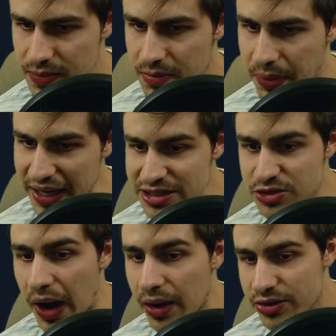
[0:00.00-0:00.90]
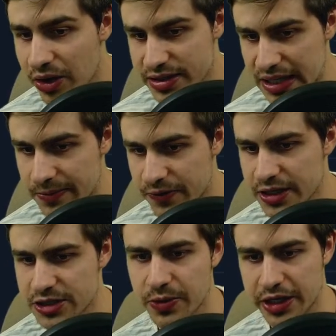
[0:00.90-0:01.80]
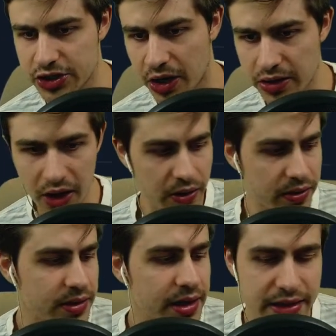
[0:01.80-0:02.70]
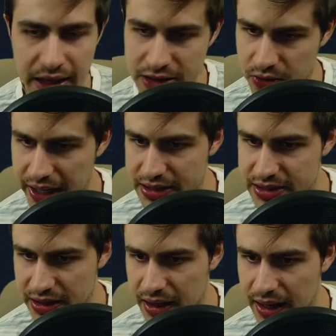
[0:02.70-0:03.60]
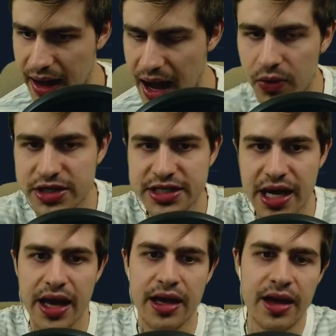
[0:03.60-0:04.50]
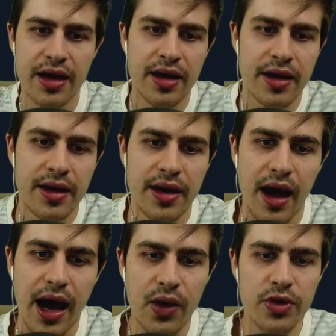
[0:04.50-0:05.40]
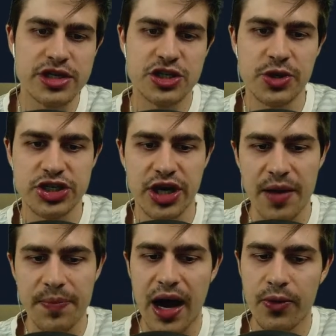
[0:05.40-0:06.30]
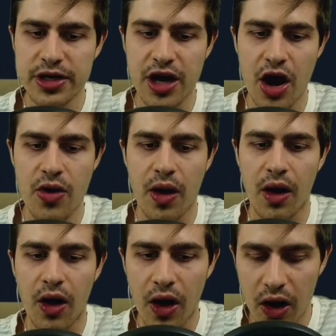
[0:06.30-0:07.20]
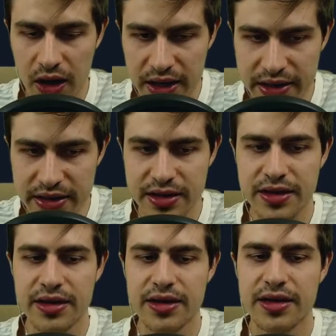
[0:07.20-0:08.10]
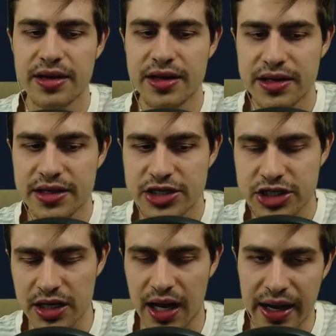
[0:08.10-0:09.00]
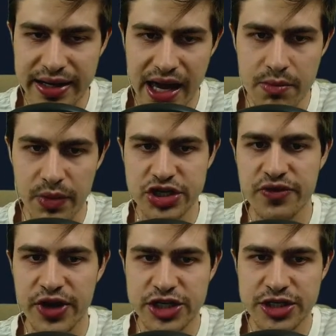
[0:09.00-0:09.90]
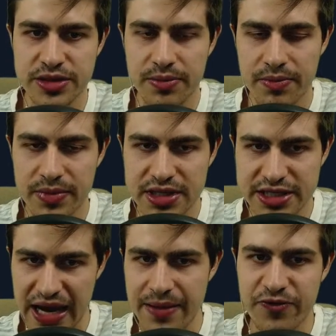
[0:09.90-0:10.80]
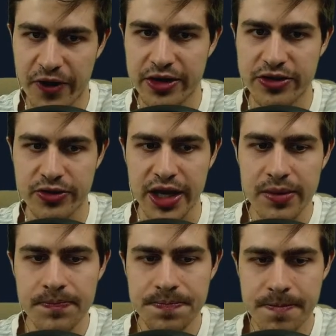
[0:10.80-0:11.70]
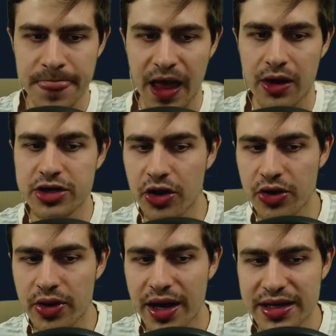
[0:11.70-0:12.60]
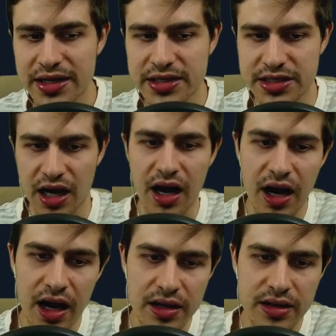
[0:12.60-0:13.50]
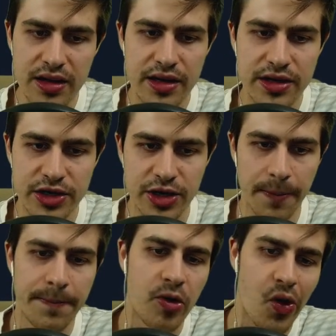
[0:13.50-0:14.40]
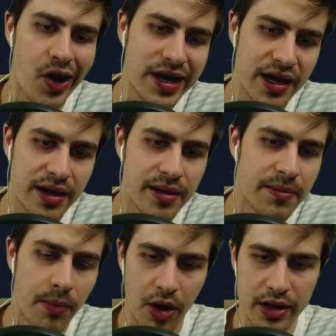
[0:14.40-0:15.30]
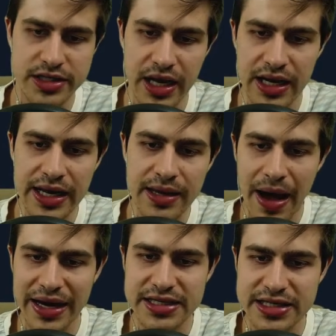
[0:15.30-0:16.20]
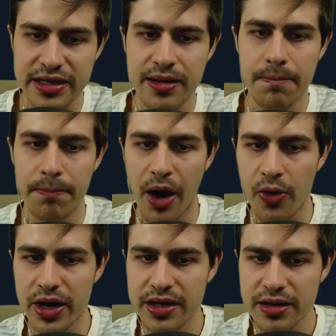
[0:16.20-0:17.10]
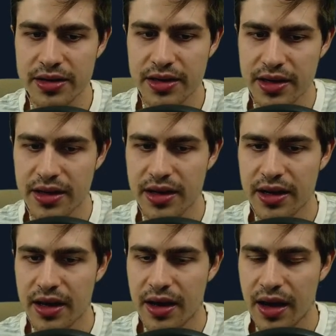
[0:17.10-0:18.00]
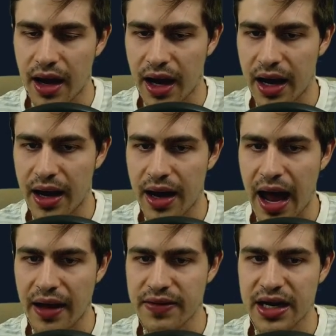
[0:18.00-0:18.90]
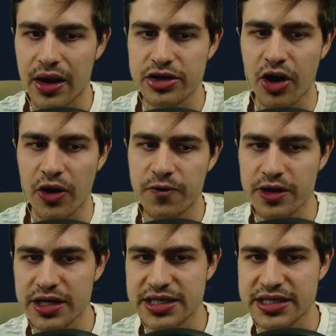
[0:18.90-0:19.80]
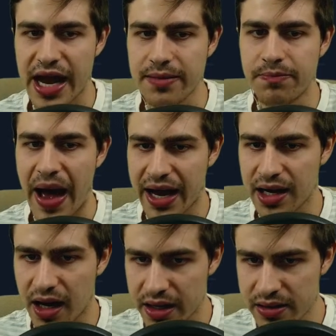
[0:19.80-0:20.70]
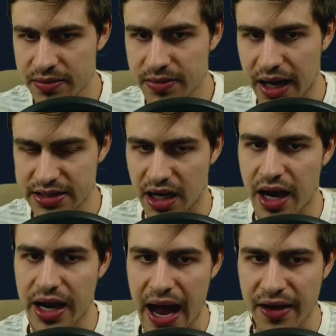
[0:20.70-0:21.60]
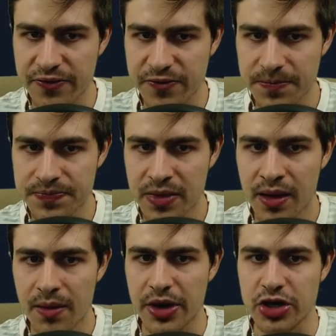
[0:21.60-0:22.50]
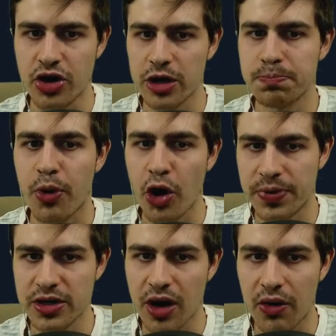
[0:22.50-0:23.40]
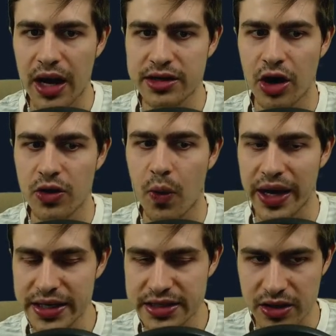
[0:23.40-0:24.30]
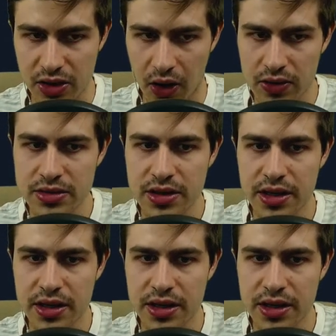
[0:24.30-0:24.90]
Best wildcard team for this week, John Doe. That's quite hectic. I would say I would switch it up. I would go Haaland, Solanke, Mitrovic, same front 3. I would go Zaha, De Bruyne, Martinelli, Maddison, Bowen. And then I would go for the same back line as I have, but not Pope in goal. I'd go Guaita in goal.